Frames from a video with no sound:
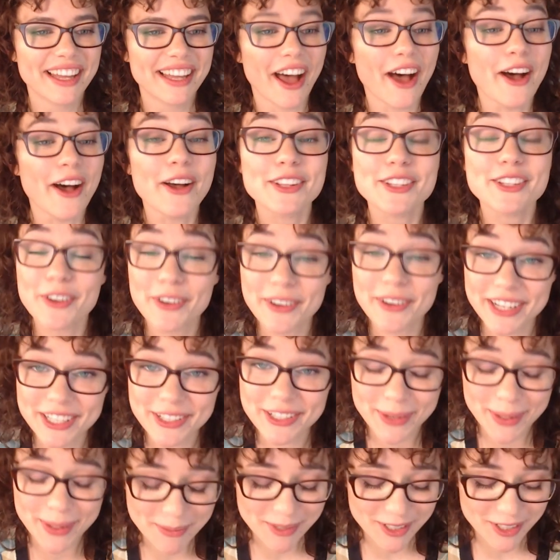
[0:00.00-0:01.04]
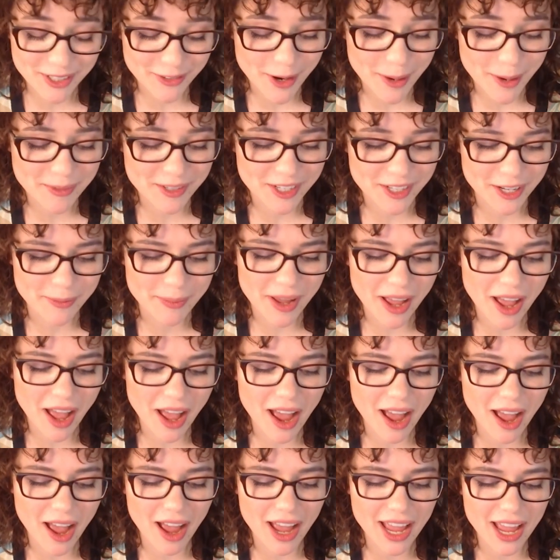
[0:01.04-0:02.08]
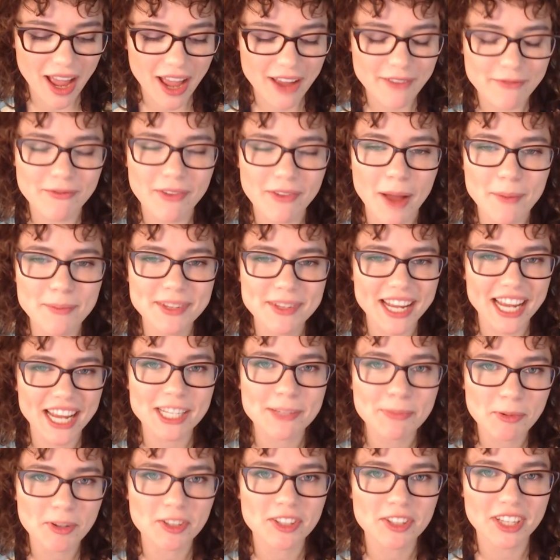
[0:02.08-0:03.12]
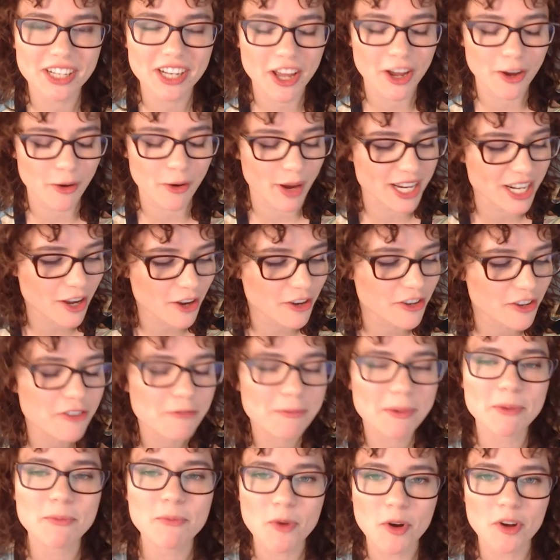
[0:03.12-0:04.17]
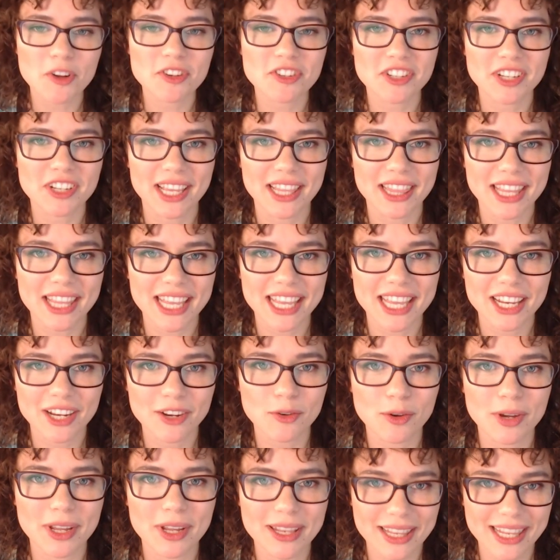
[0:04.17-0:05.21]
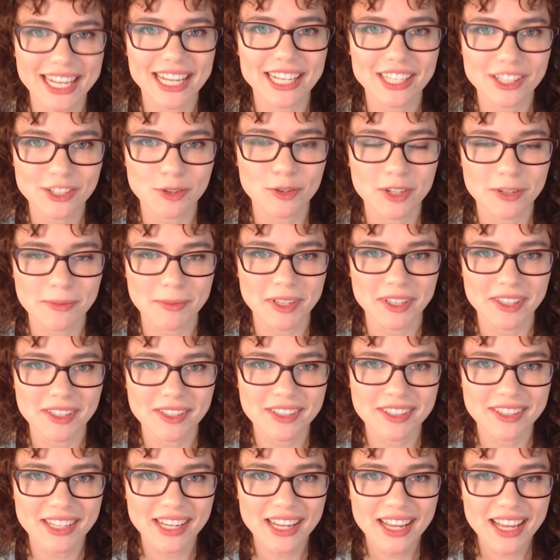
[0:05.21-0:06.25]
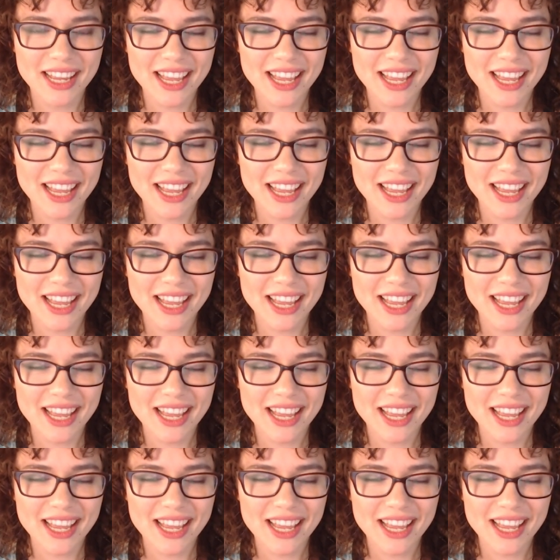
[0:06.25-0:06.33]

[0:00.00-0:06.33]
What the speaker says: Sorry to interrupt you, but I'm desperate to know. I know you've been watching the elite tournaments.